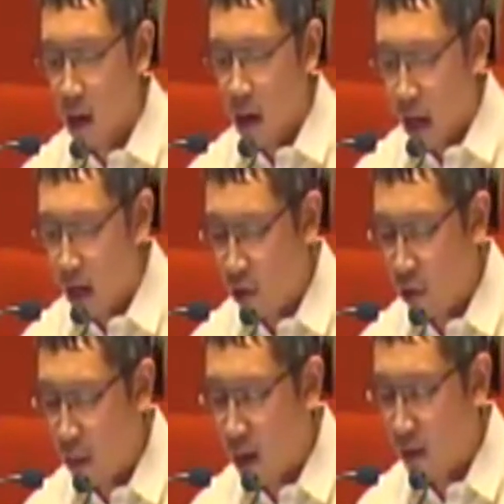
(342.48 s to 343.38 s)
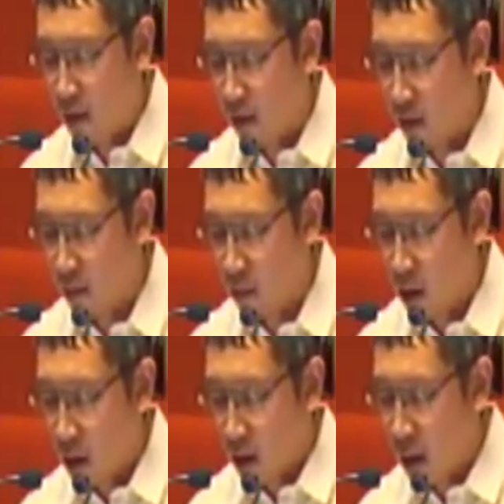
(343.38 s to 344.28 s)
In response,
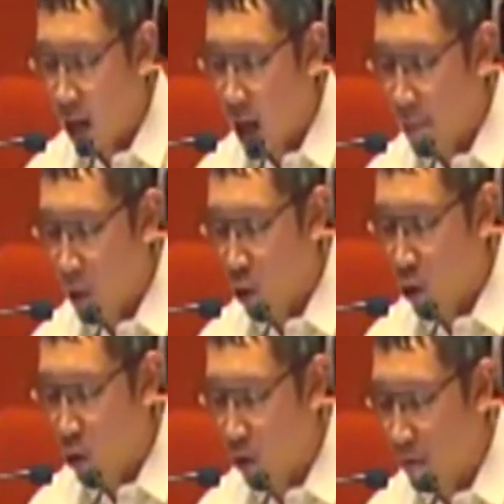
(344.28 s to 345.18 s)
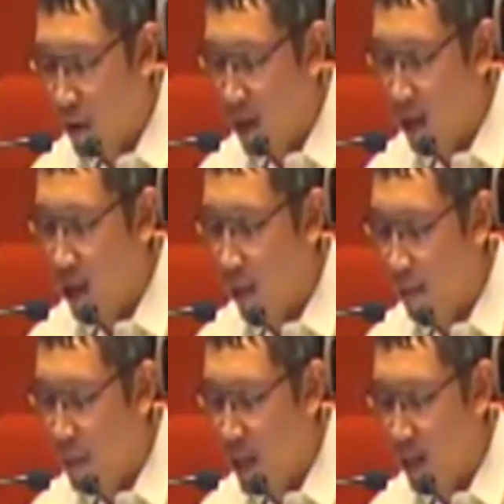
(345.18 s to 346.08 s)
the capital convened the
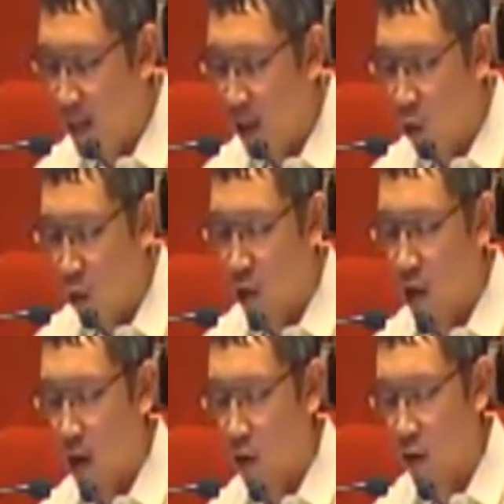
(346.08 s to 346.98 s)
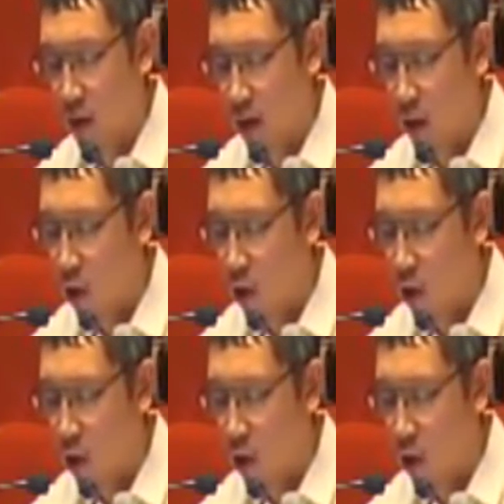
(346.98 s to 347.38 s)
Peace and Order Council